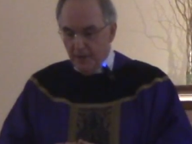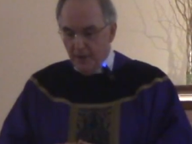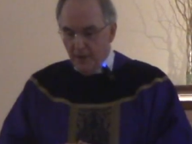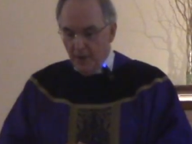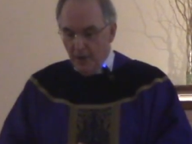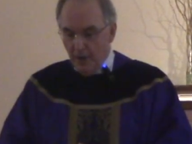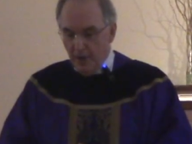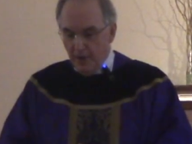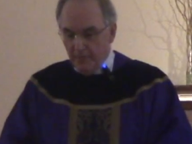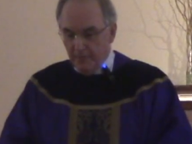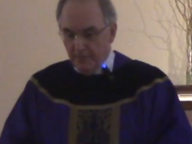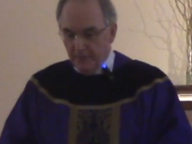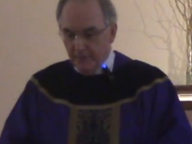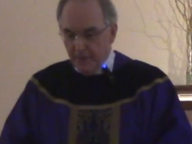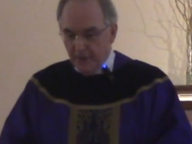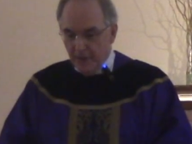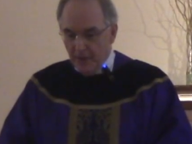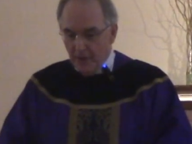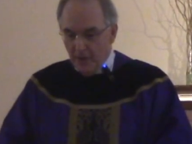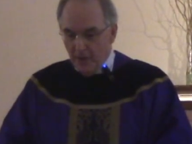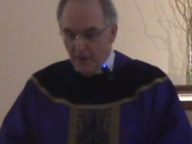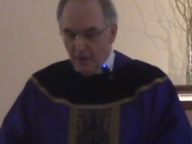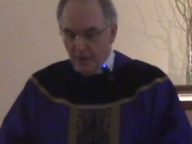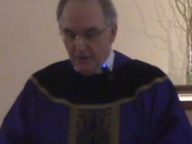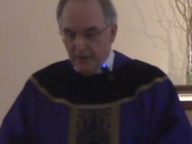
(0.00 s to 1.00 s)
um,
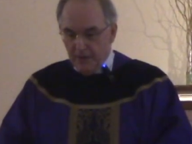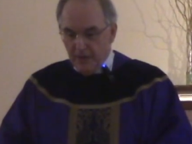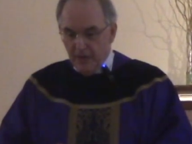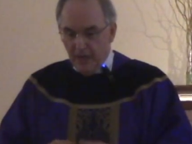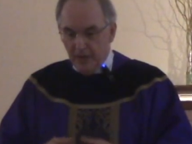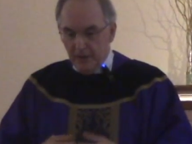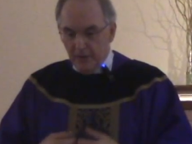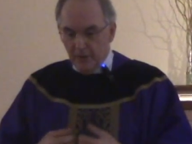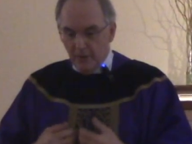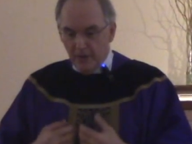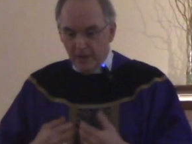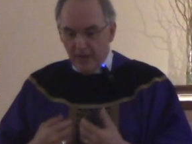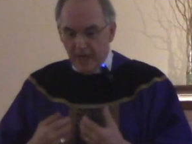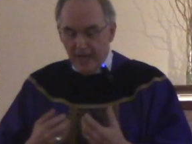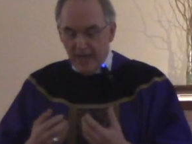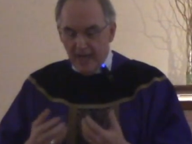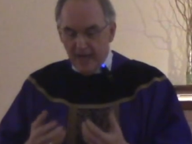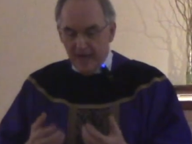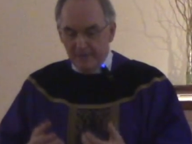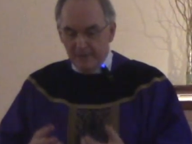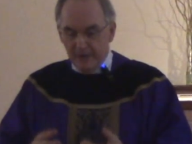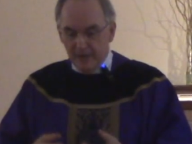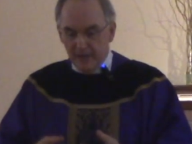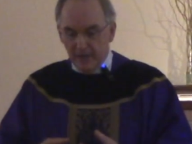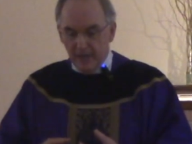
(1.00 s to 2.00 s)
uh, not only
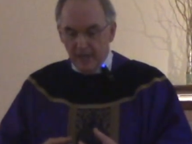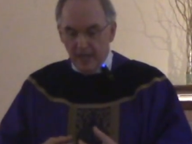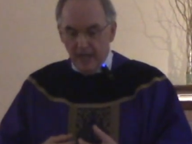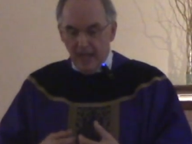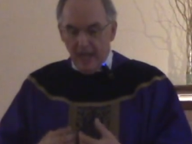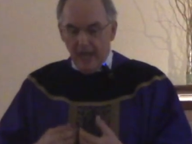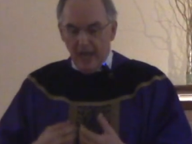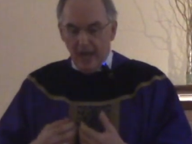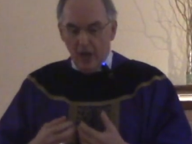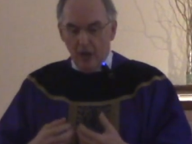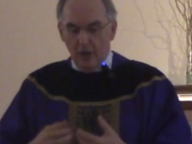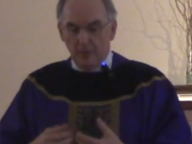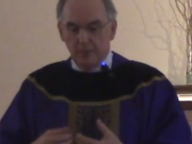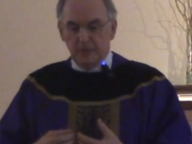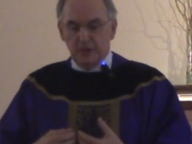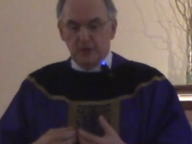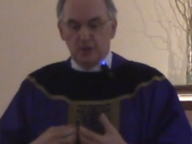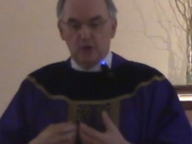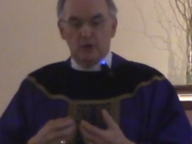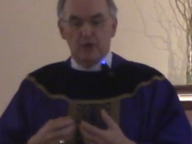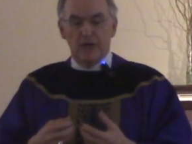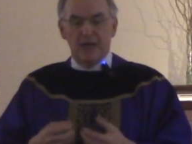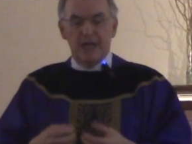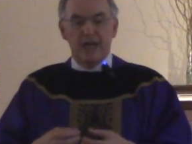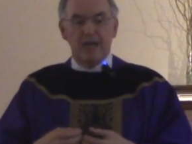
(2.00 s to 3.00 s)
having helped
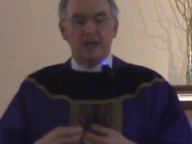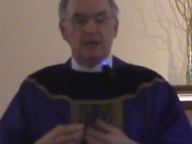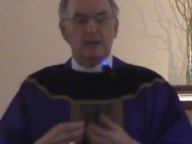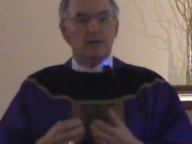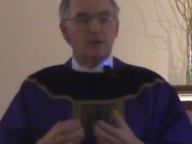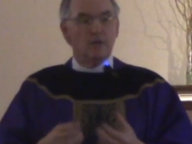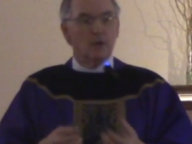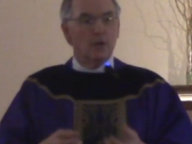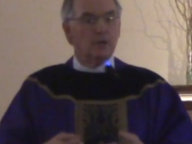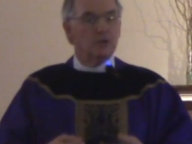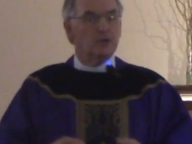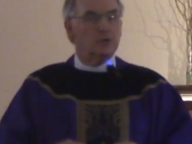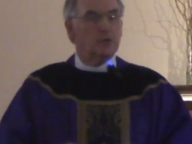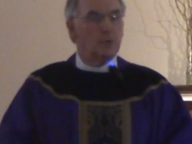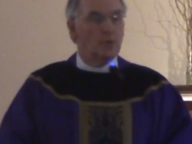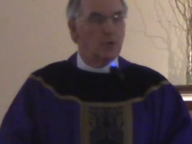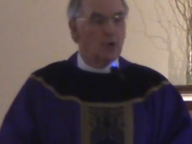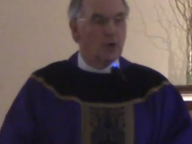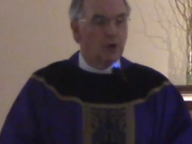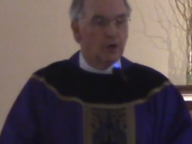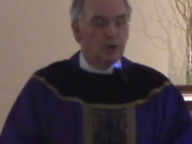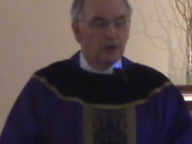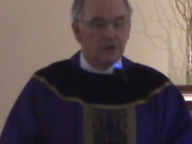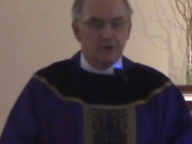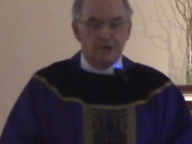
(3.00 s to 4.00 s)
create those
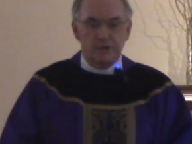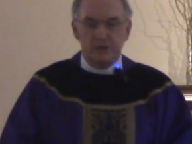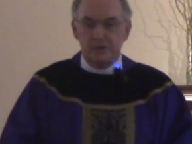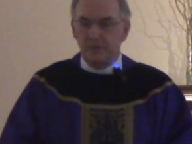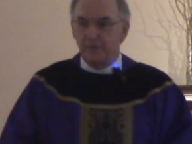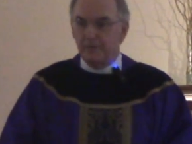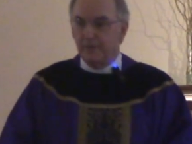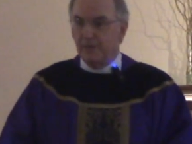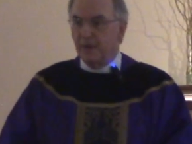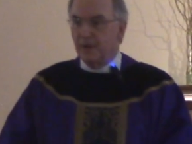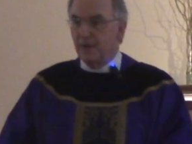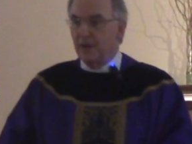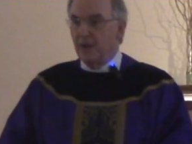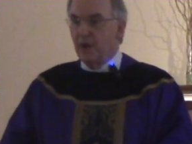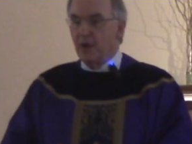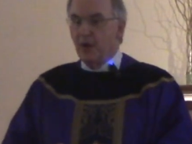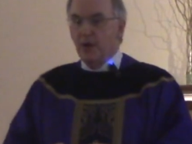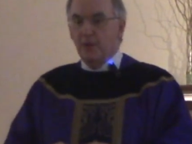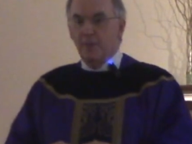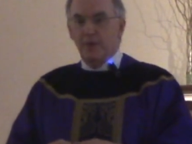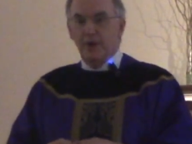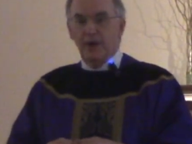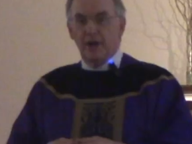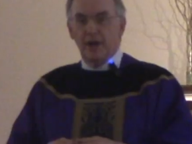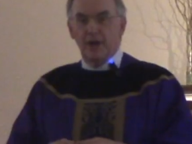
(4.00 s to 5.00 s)
words,
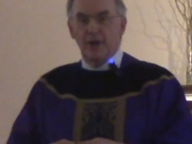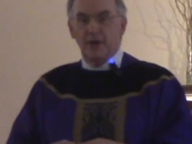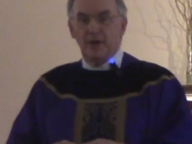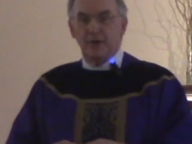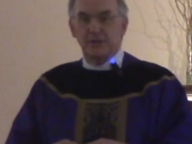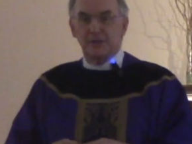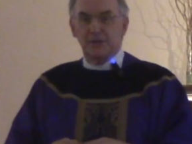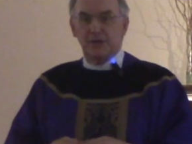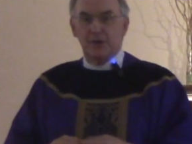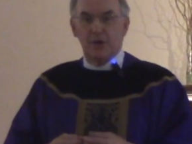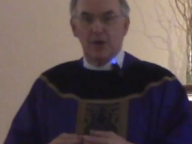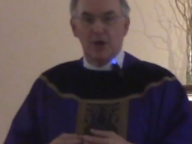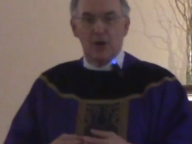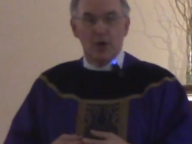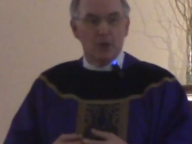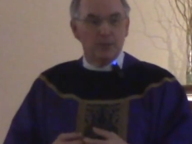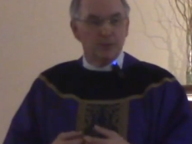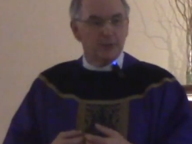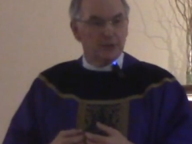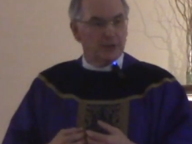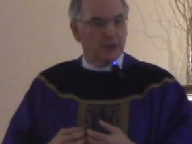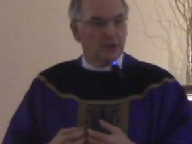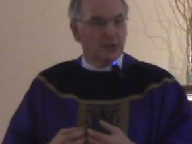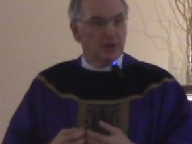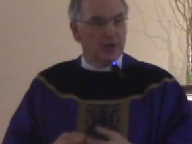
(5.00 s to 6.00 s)
but I also
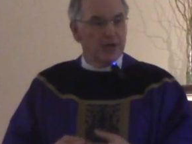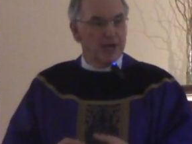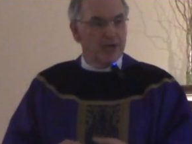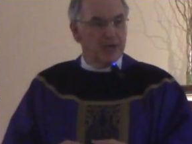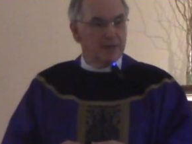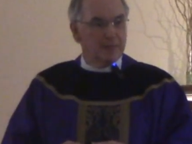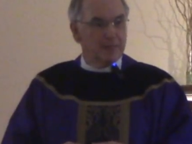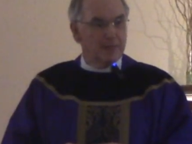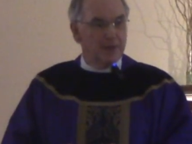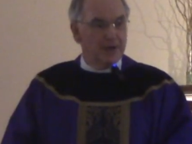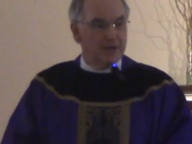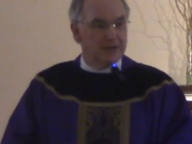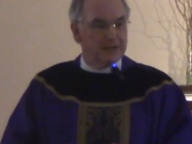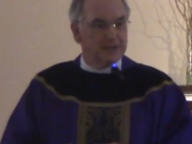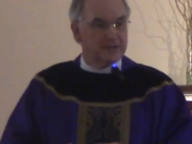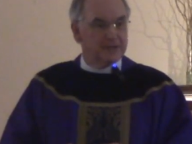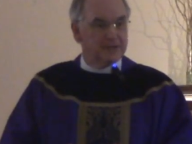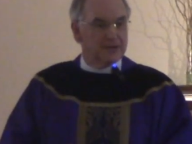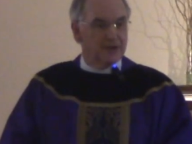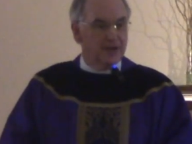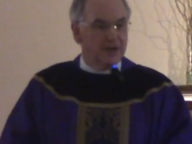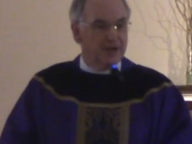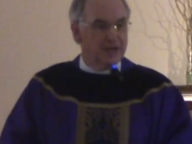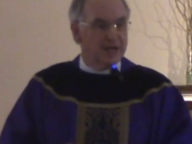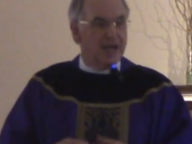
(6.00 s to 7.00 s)
helped create my
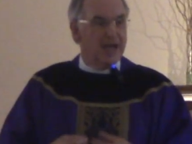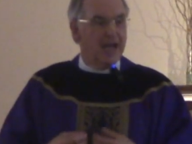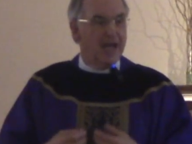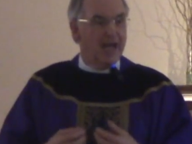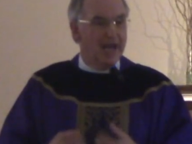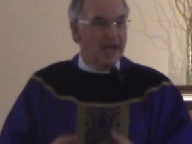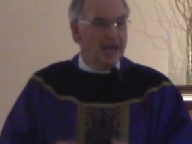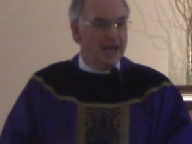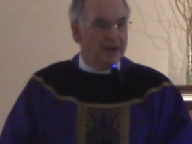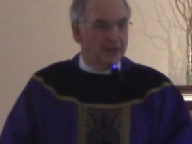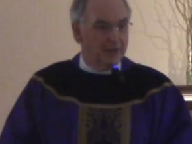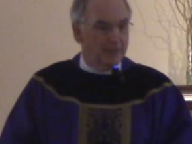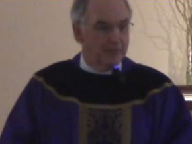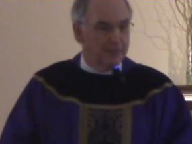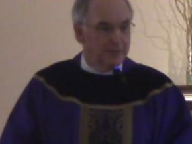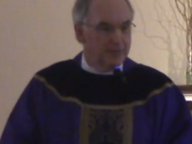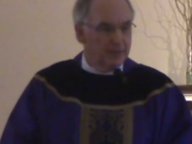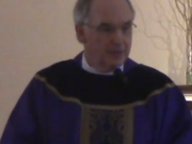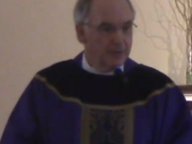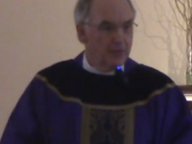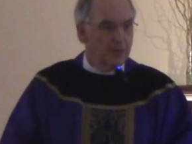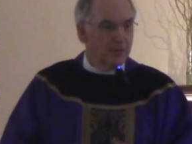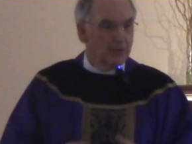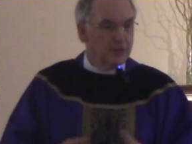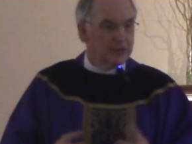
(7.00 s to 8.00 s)
son Adam,
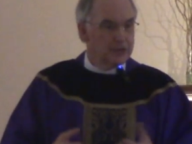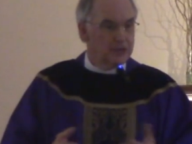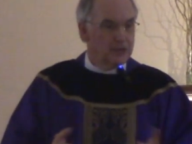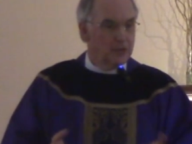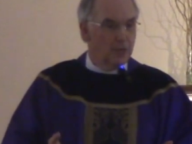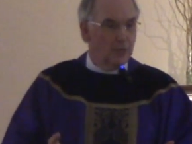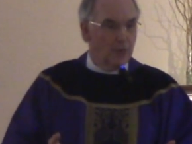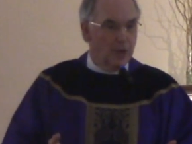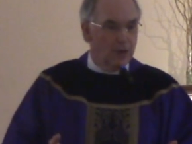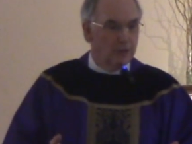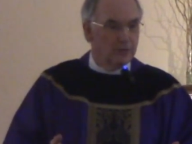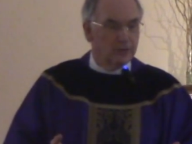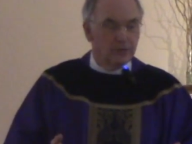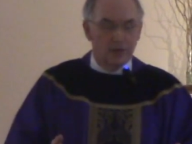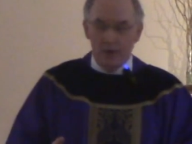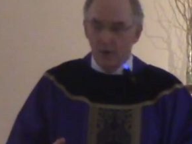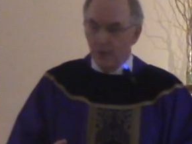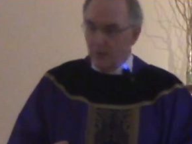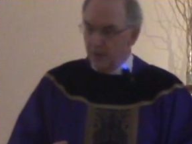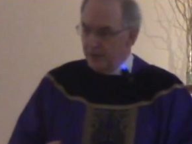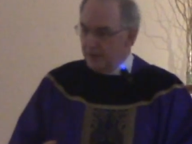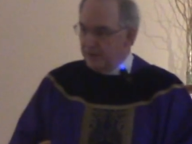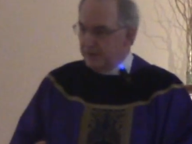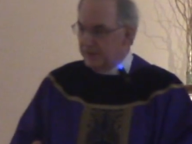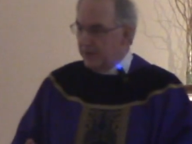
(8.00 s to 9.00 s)
who, as you well
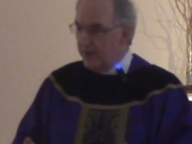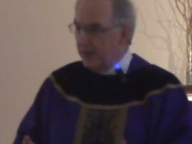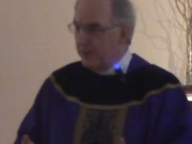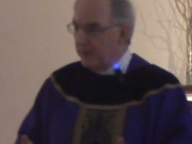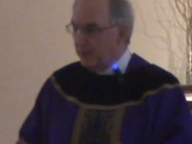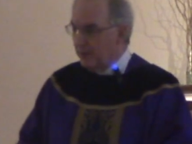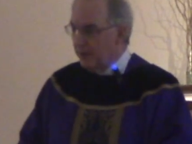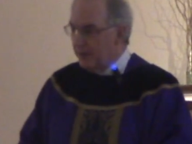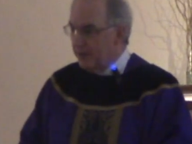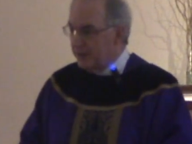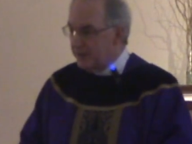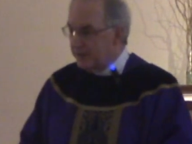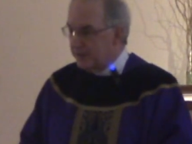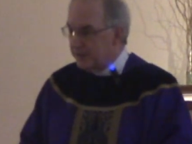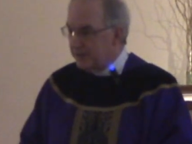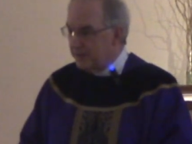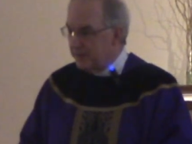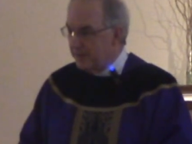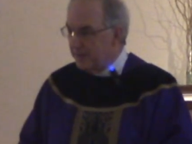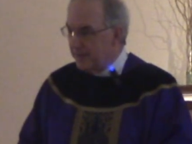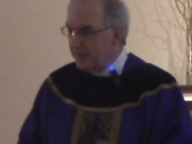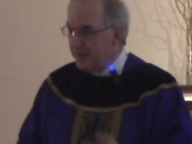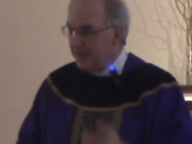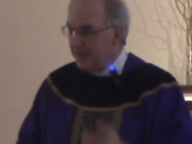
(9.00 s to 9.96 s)
know, is a priest.